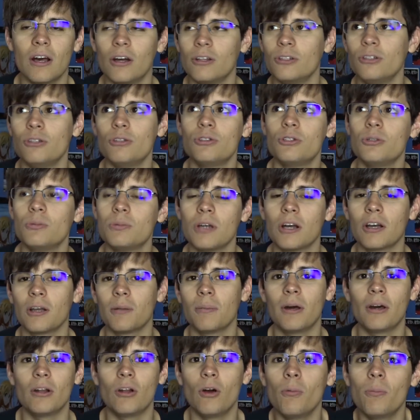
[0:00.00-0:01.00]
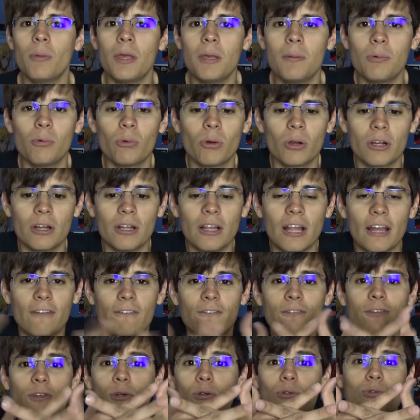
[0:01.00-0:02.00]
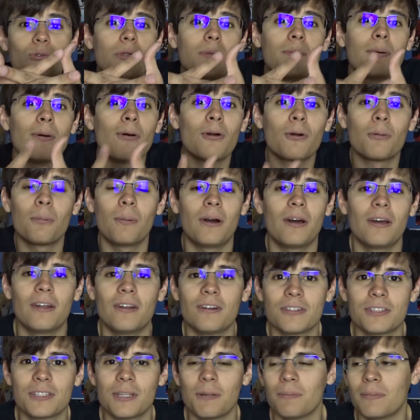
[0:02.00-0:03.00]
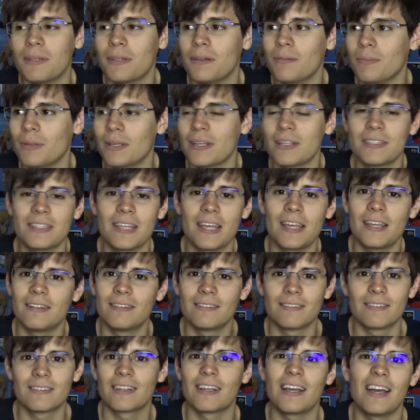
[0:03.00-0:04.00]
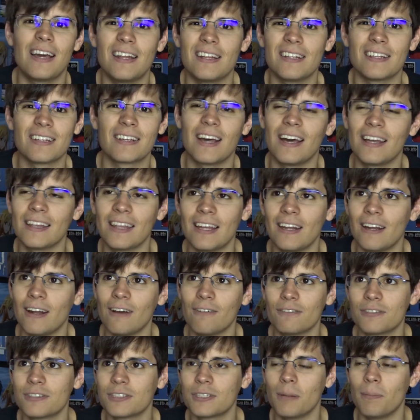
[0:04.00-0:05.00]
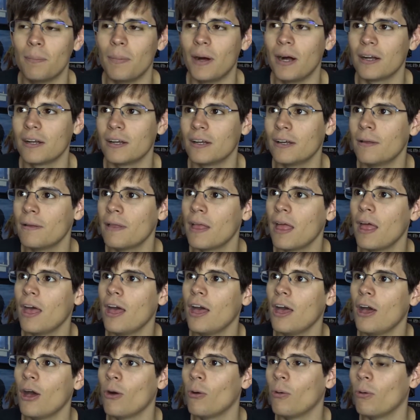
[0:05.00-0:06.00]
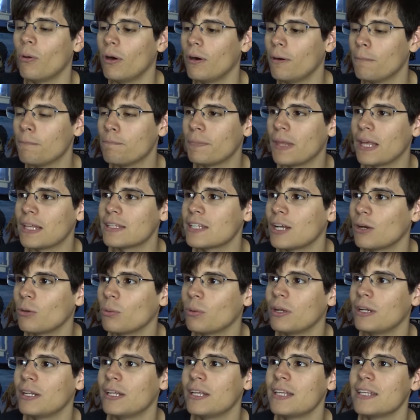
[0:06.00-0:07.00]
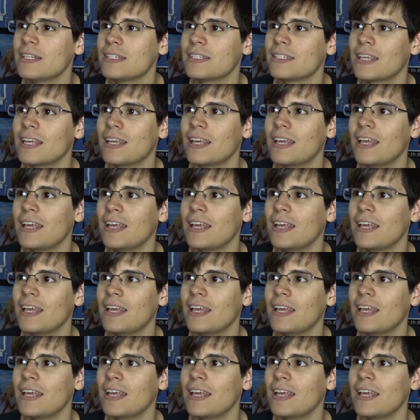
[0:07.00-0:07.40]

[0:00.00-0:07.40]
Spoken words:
on YouTube talking about, oh, maybe we're going to like fuse with Pokemon or something, because they kind of got that off some manga. Well, that's not what it is.